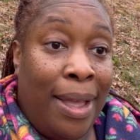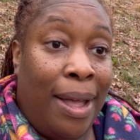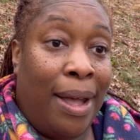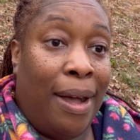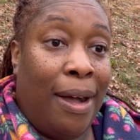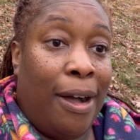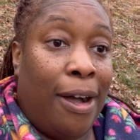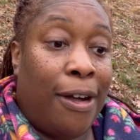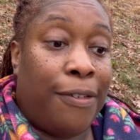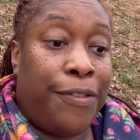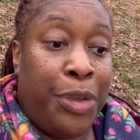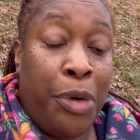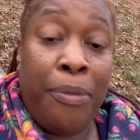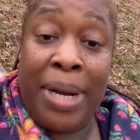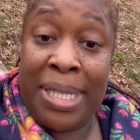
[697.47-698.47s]
A
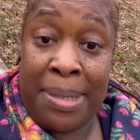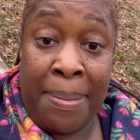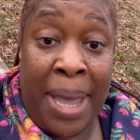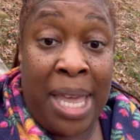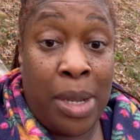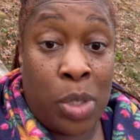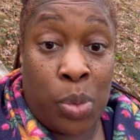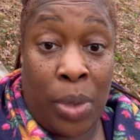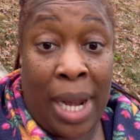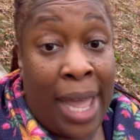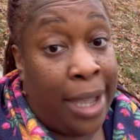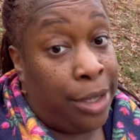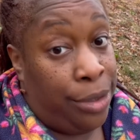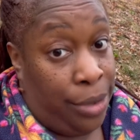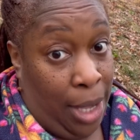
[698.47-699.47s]
few of my tomatoes were
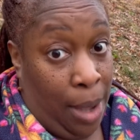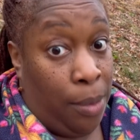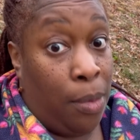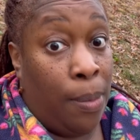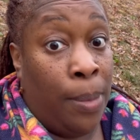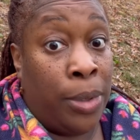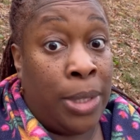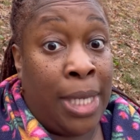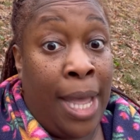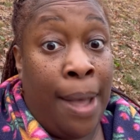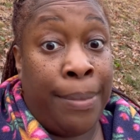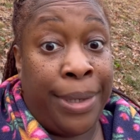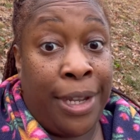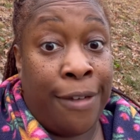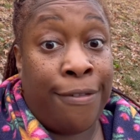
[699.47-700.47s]
like, you got one more time
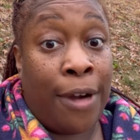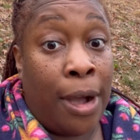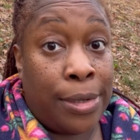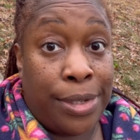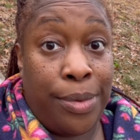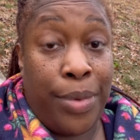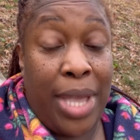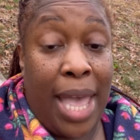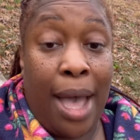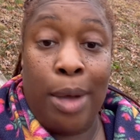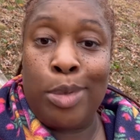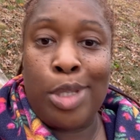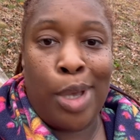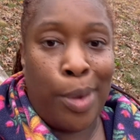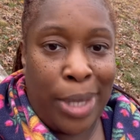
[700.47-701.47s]
with that frost and we out.
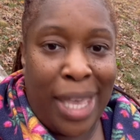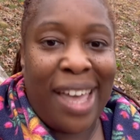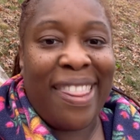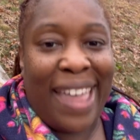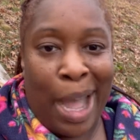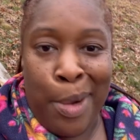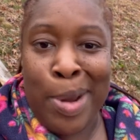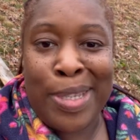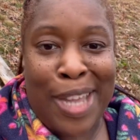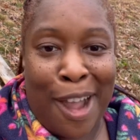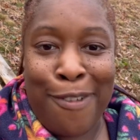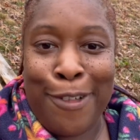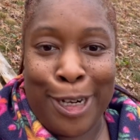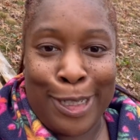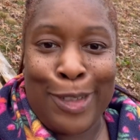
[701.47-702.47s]
So yeah, that was our
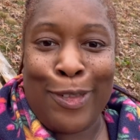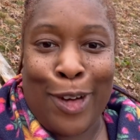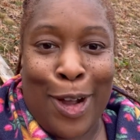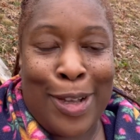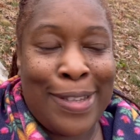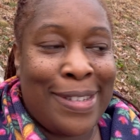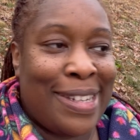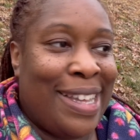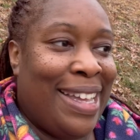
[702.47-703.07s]
first frost.